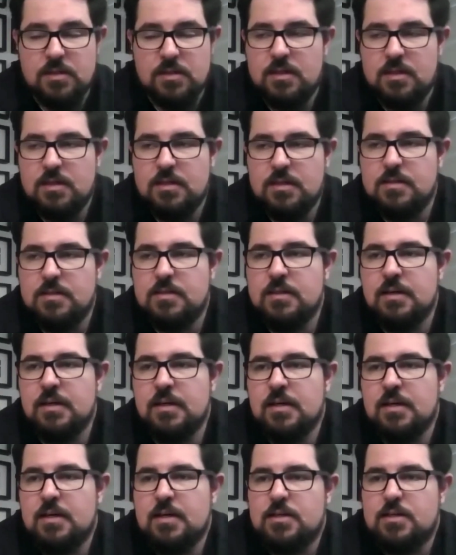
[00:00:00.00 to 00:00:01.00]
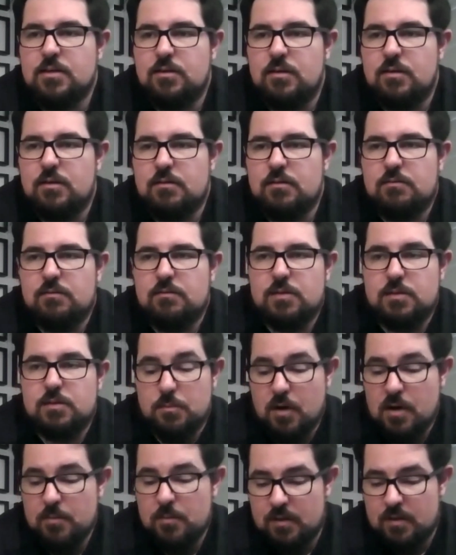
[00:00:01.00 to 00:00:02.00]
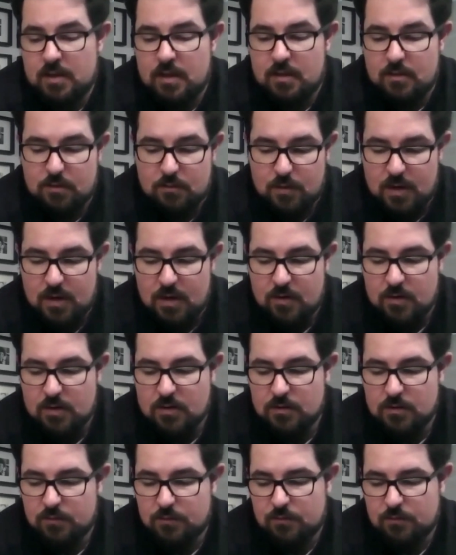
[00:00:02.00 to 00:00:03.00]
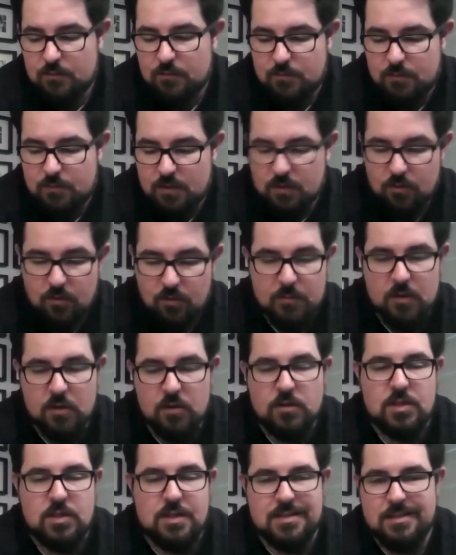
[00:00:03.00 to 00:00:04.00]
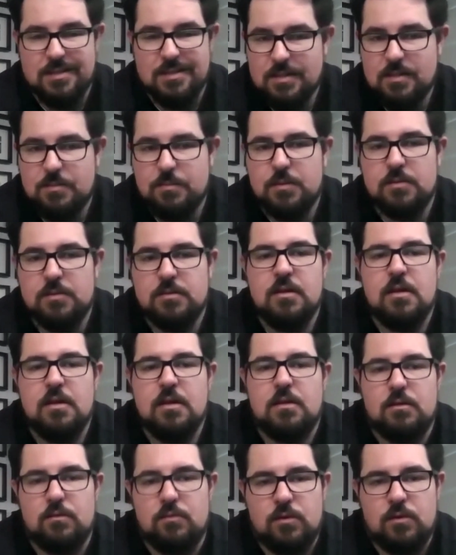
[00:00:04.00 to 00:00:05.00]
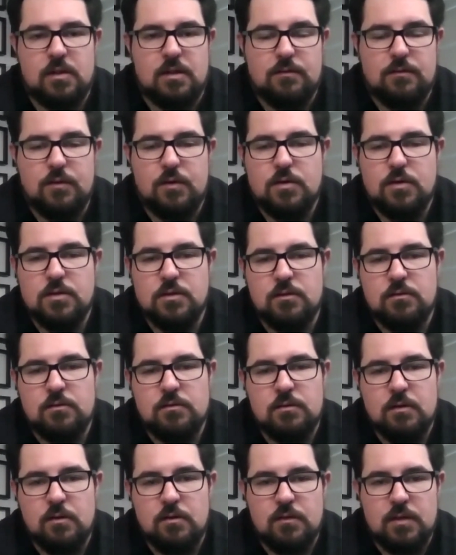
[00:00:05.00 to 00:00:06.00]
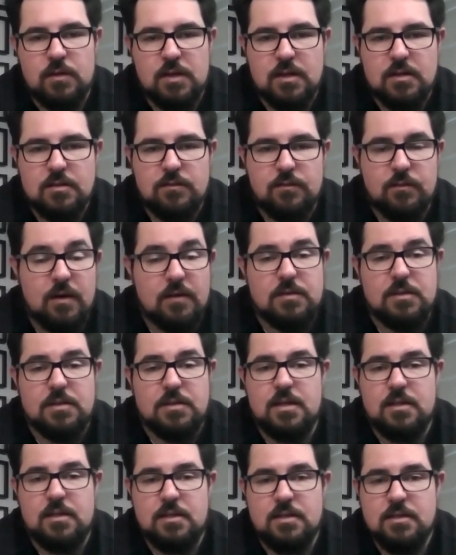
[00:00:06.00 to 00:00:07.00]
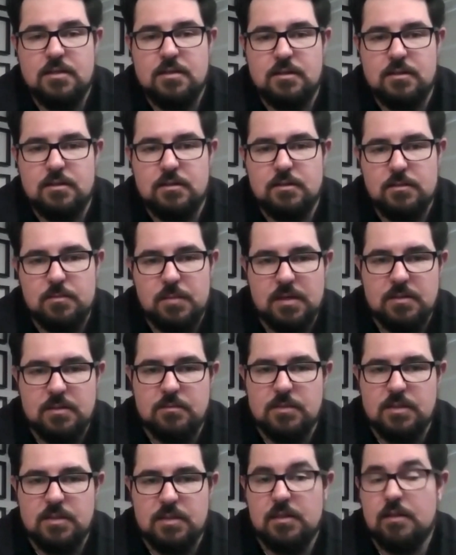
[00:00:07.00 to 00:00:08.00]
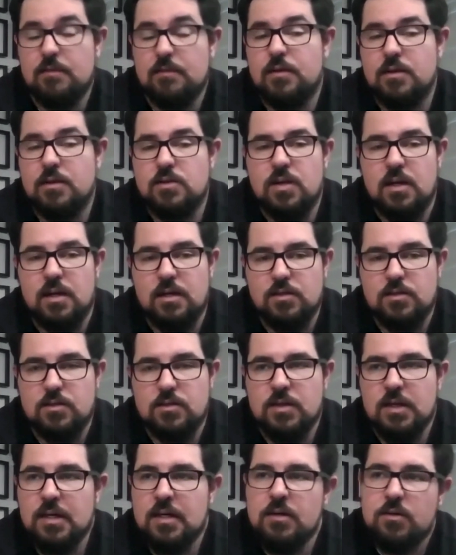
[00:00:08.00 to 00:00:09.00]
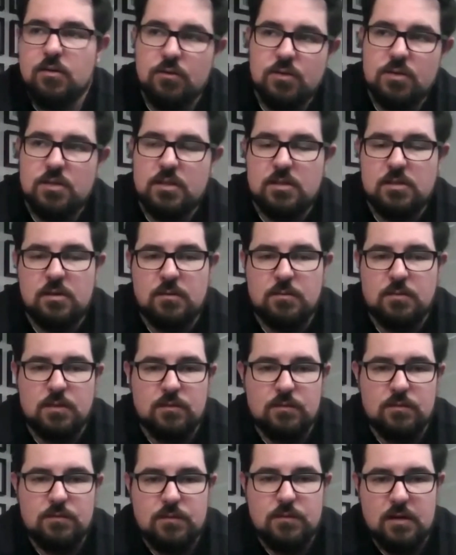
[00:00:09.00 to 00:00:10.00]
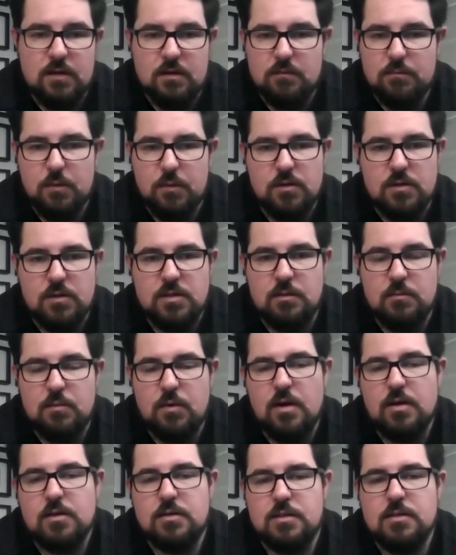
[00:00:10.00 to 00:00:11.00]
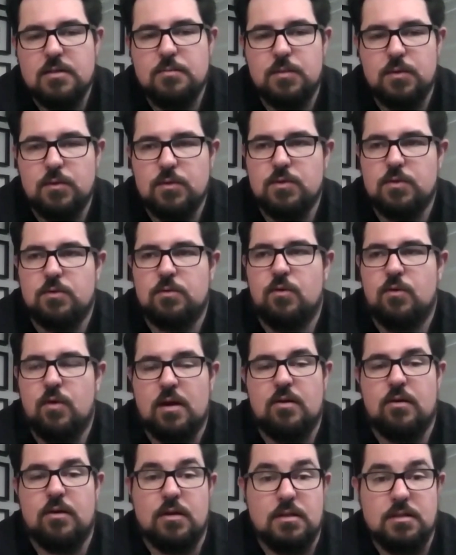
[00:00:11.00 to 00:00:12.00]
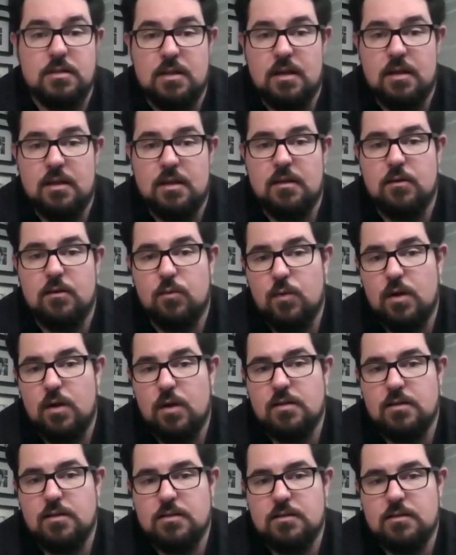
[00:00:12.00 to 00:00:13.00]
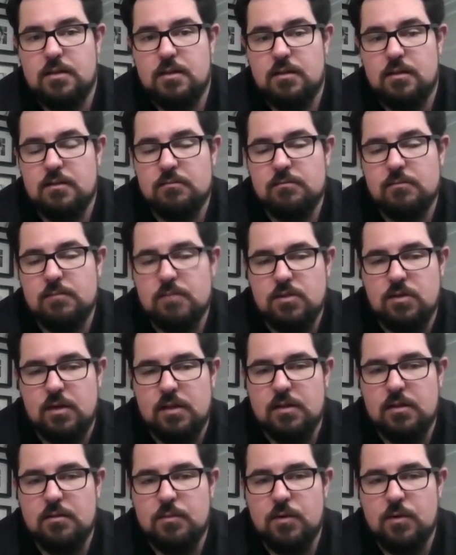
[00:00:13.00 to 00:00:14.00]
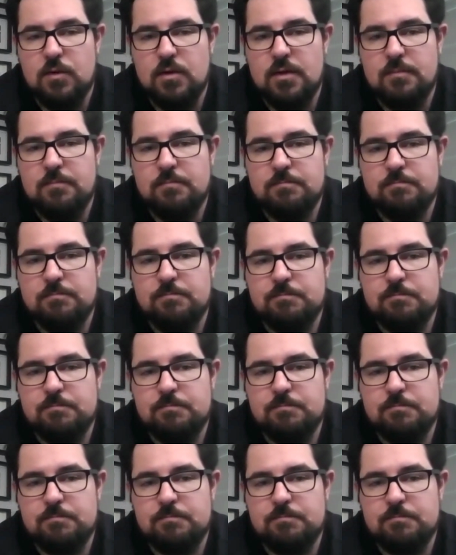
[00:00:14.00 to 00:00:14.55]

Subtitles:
years. So to my mind, there are three areas that criminology as a discipline can really focus on over the next 5 to 10 years to make some significant changes, not just in terms of policy and praxis, but also greater understanding and awareness in the Australian community.